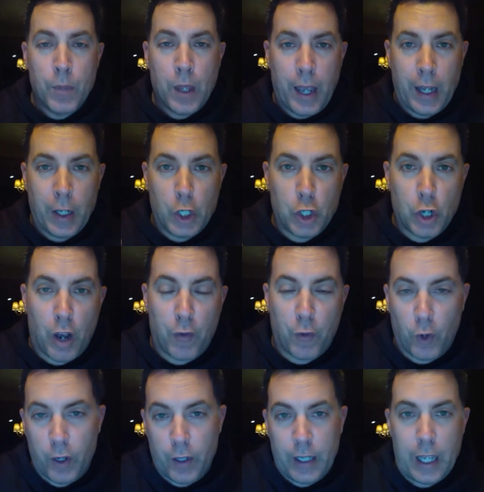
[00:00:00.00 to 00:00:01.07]
and
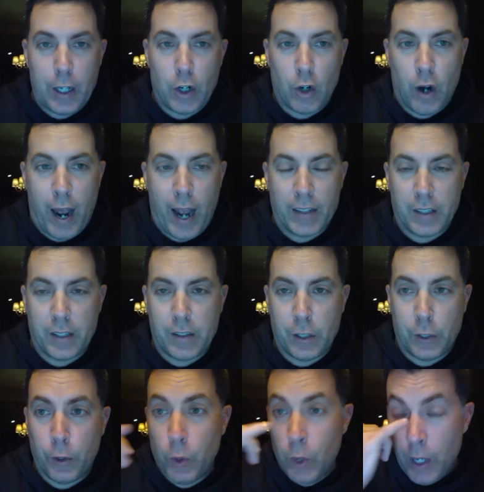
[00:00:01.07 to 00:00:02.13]
shuffling, getting your eyes to
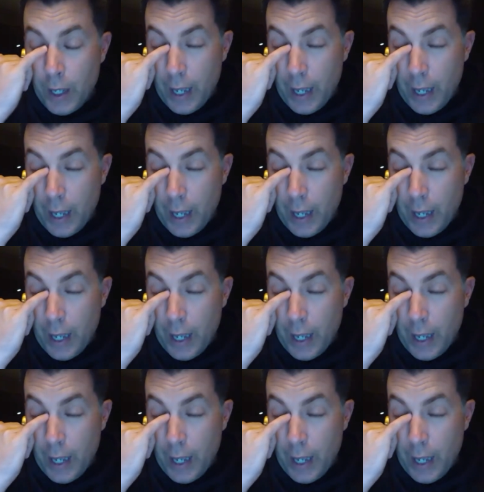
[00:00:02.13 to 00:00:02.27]
two.